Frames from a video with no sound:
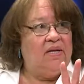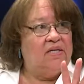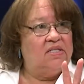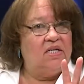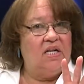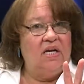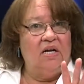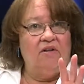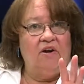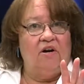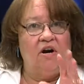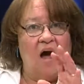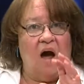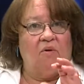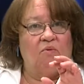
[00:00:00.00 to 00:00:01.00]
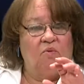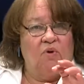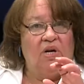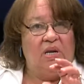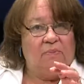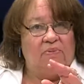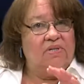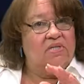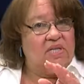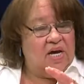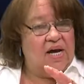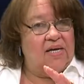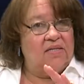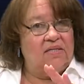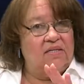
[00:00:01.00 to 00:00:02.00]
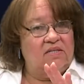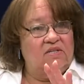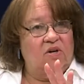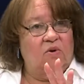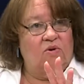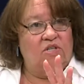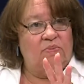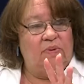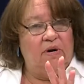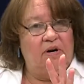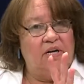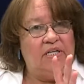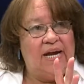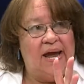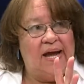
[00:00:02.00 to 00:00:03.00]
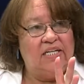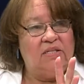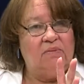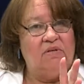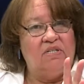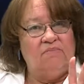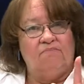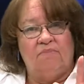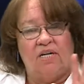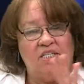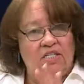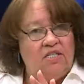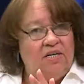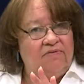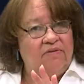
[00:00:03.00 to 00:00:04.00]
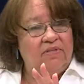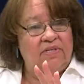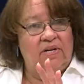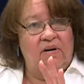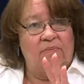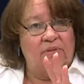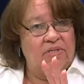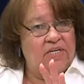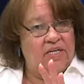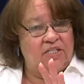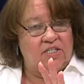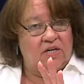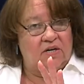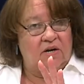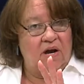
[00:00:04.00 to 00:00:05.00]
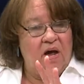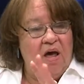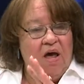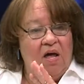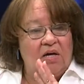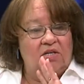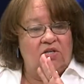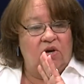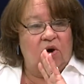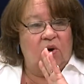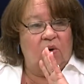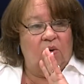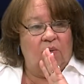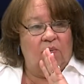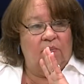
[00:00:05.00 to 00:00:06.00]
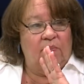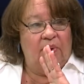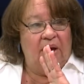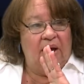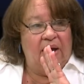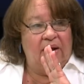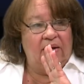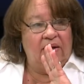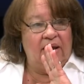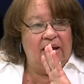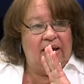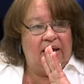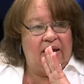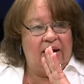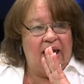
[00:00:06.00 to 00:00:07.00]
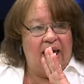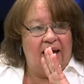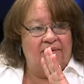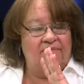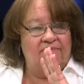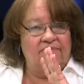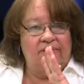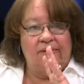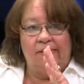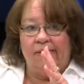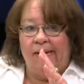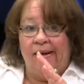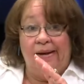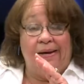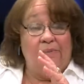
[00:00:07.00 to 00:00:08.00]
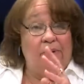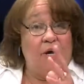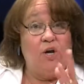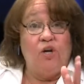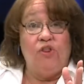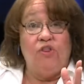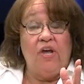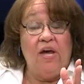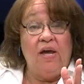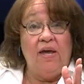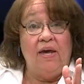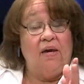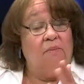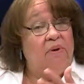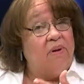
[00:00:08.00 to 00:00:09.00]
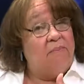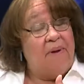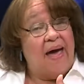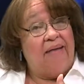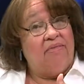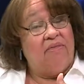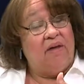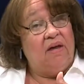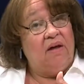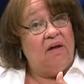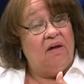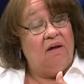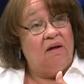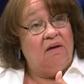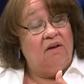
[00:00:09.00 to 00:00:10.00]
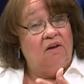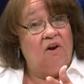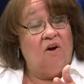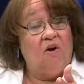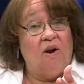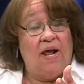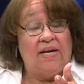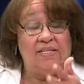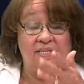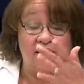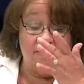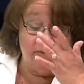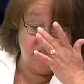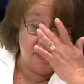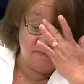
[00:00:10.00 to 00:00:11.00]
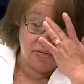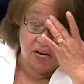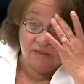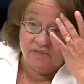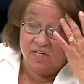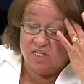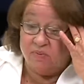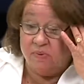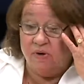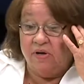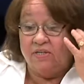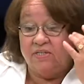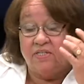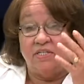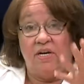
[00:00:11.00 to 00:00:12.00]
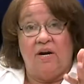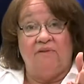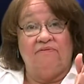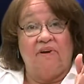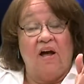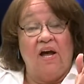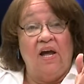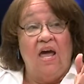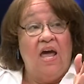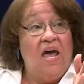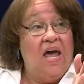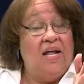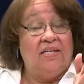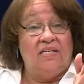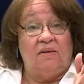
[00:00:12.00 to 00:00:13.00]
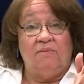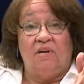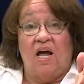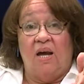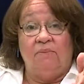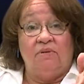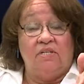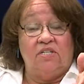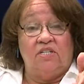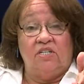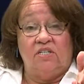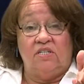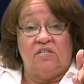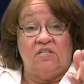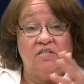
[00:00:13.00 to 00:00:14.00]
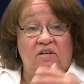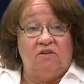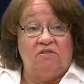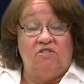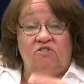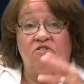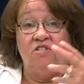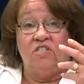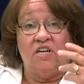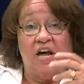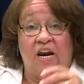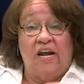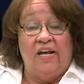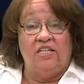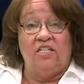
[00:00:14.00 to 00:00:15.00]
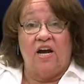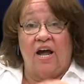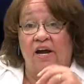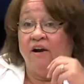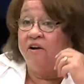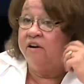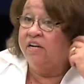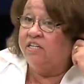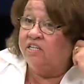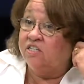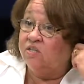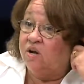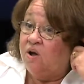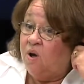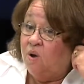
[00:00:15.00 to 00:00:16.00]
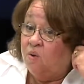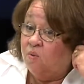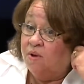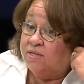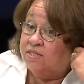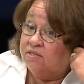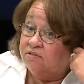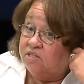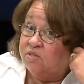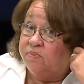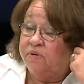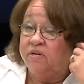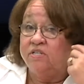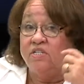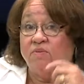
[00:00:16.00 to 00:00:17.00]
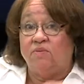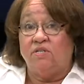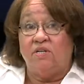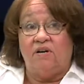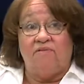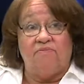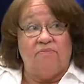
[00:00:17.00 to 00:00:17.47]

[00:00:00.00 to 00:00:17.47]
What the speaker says: this clear, they're not really possessed. So a spirit attachment is much different than a possession. So it can be a good thing, it can be a bad thing. Like say sometimes the experience is terrifying, and sometimes it's just, you just got a hitchhiker and he just wants to experience some stuff